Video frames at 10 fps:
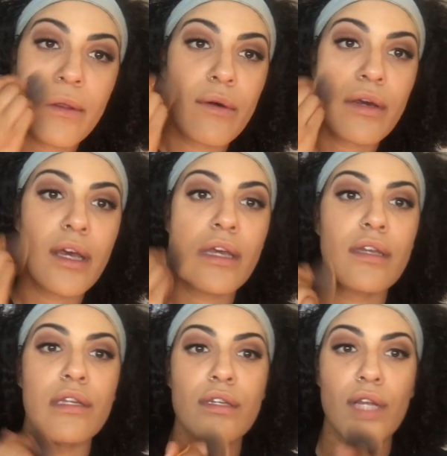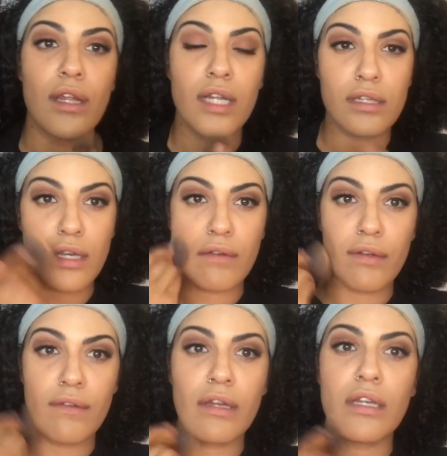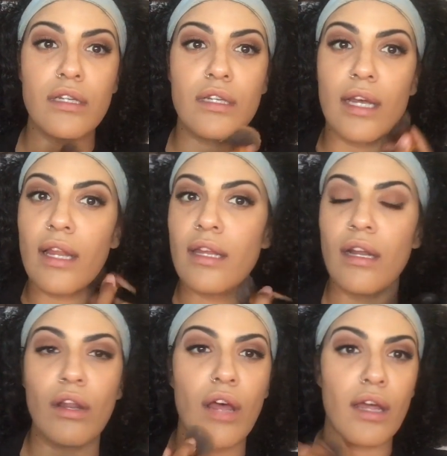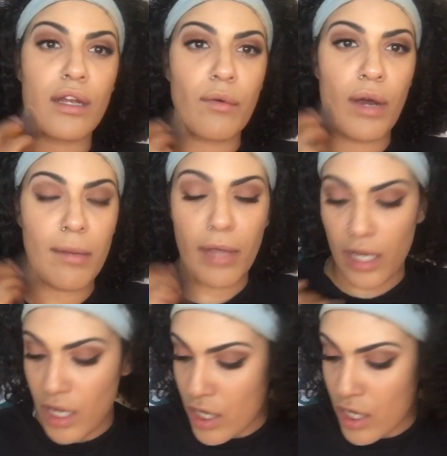Okay, so that's it for the foundation. I like that a lot, quite a bit.